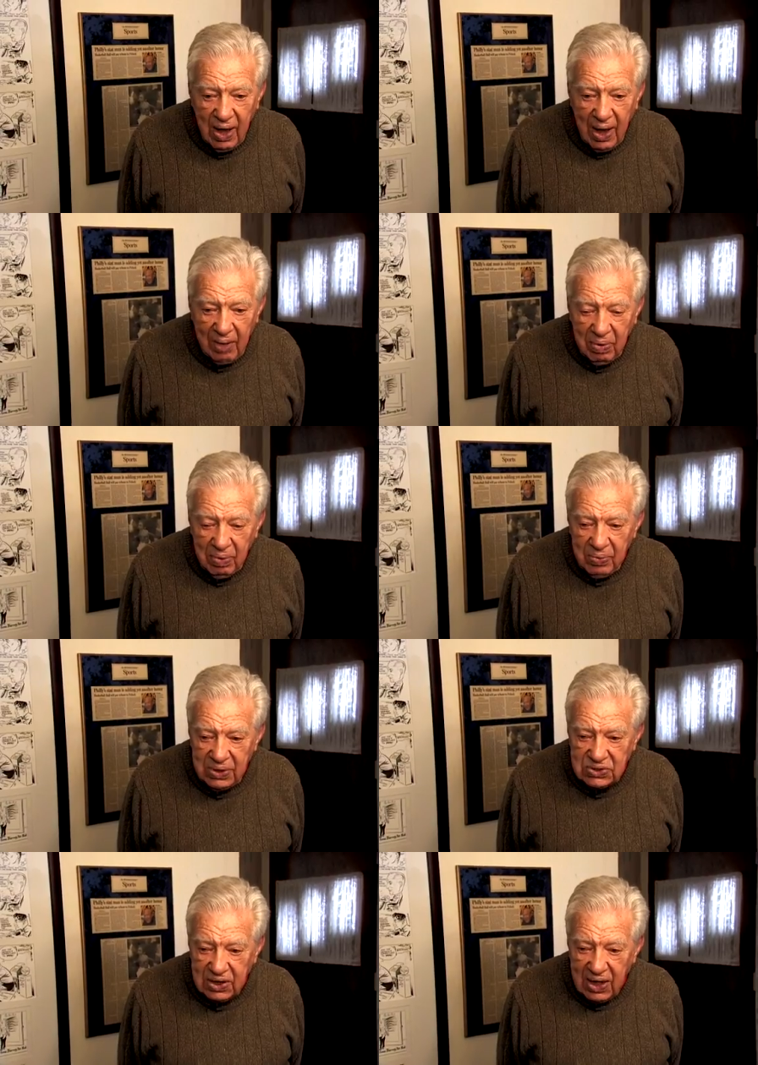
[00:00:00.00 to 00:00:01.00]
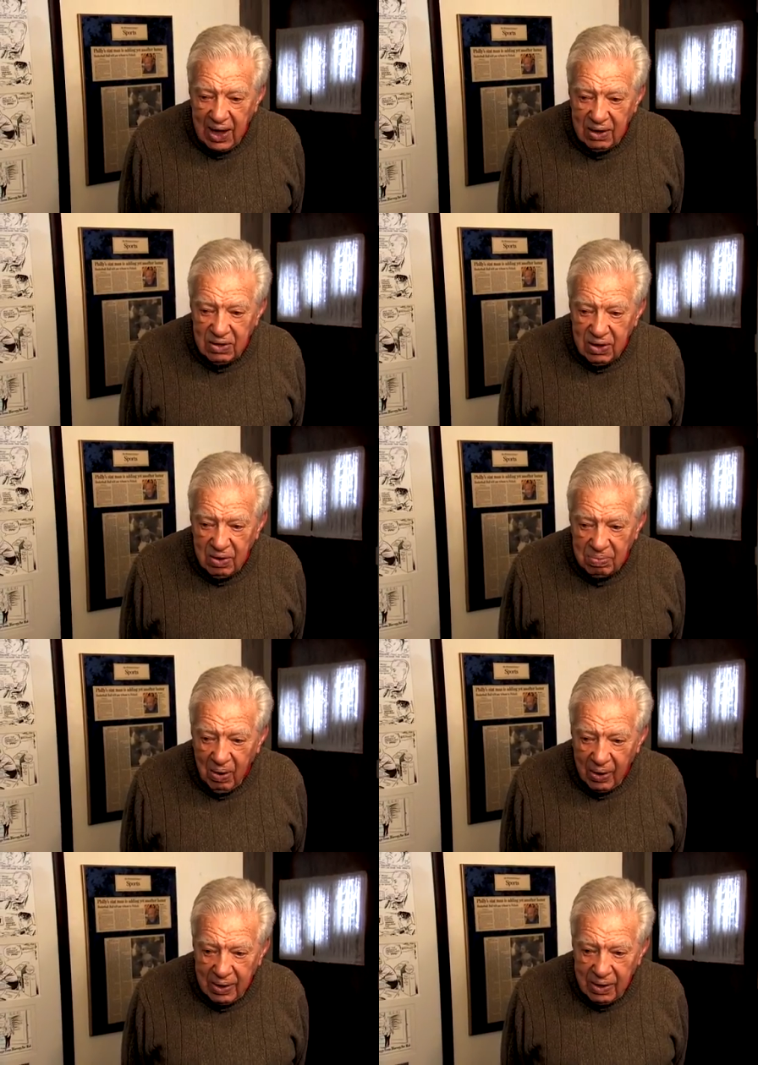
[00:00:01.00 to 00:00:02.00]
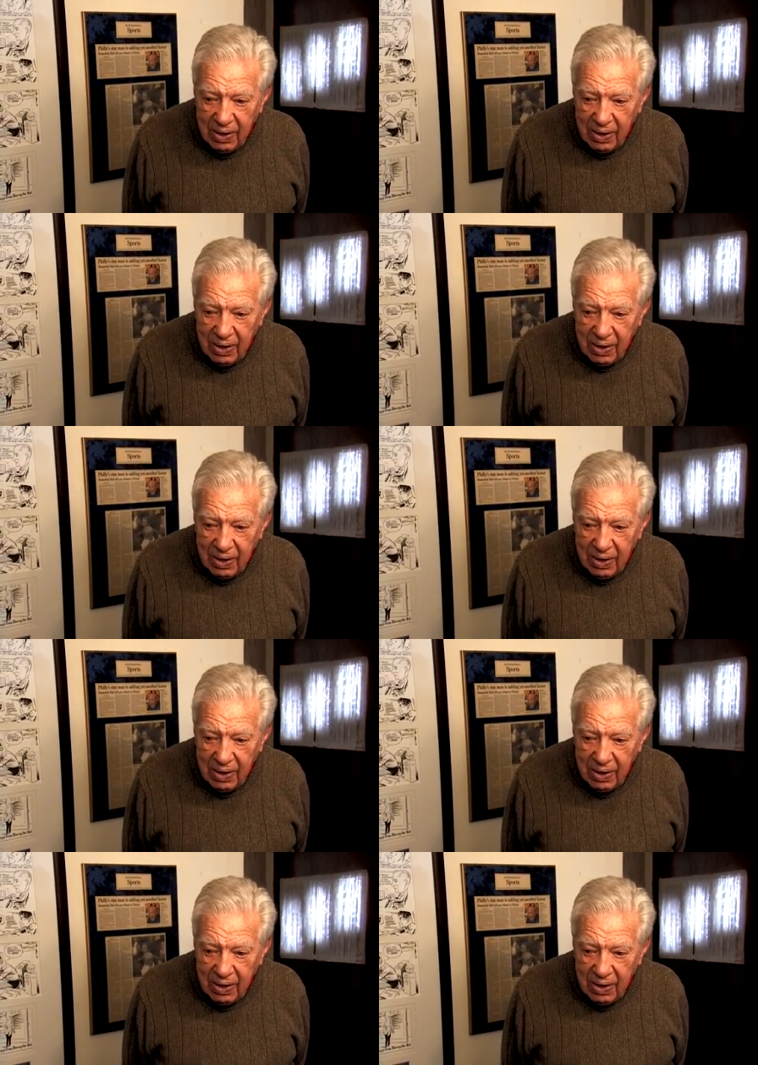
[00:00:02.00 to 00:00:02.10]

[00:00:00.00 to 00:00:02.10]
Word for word: I will reach the eight-year mark.